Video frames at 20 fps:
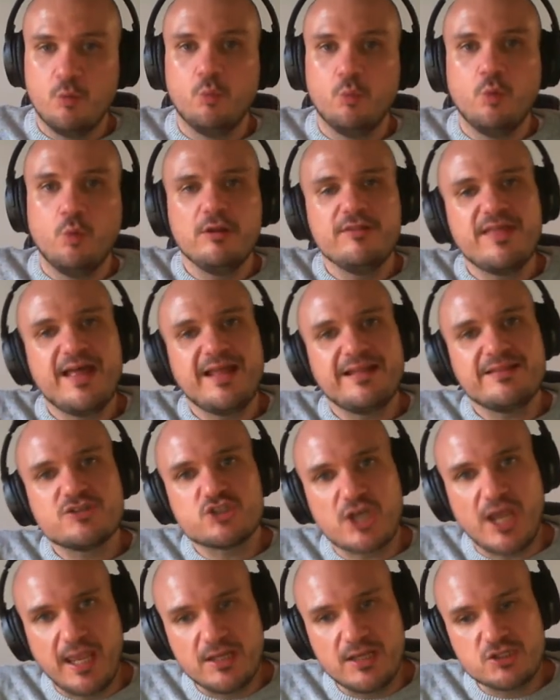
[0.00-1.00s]
will that
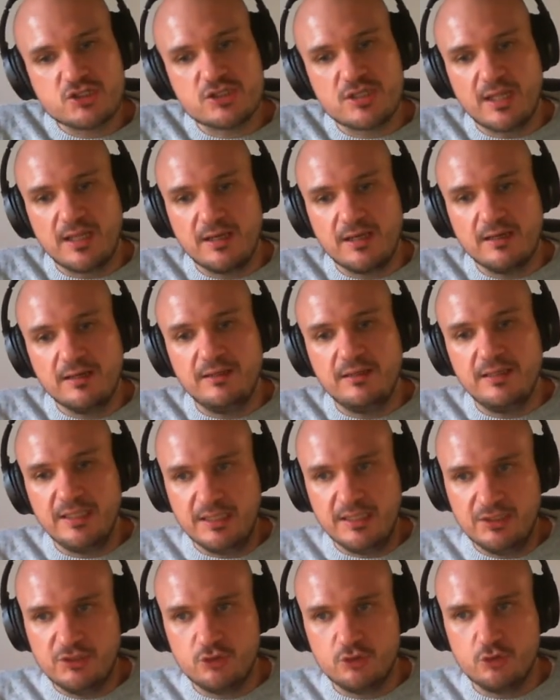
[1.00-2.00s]
change then
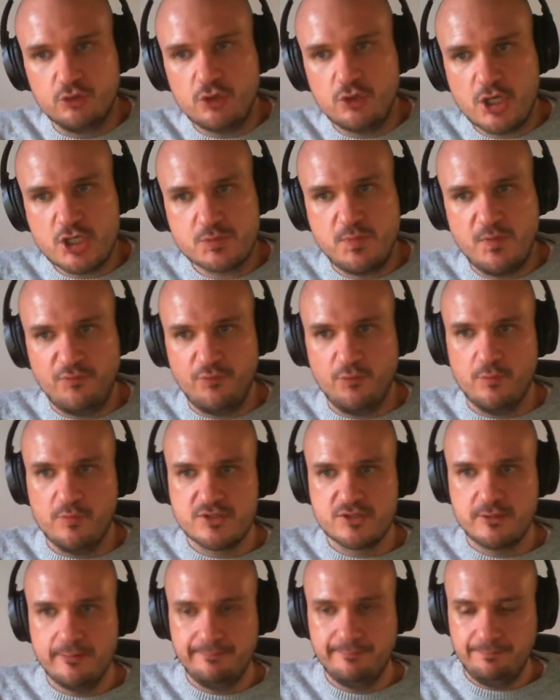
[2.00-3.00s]
lead to task
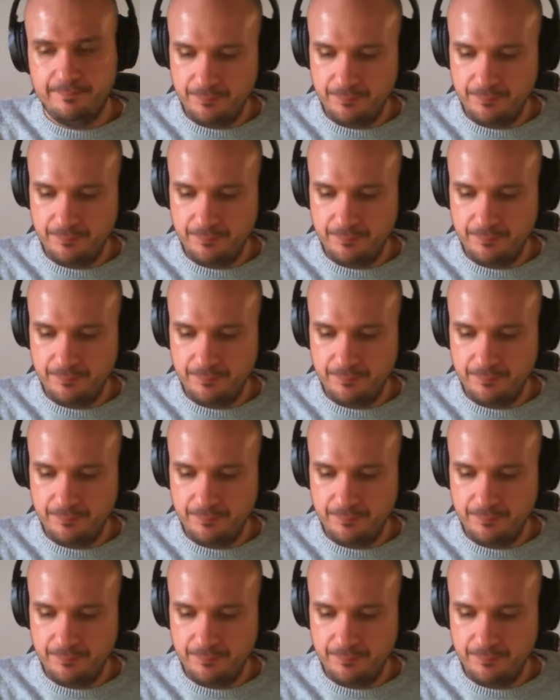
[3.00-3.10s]
performance?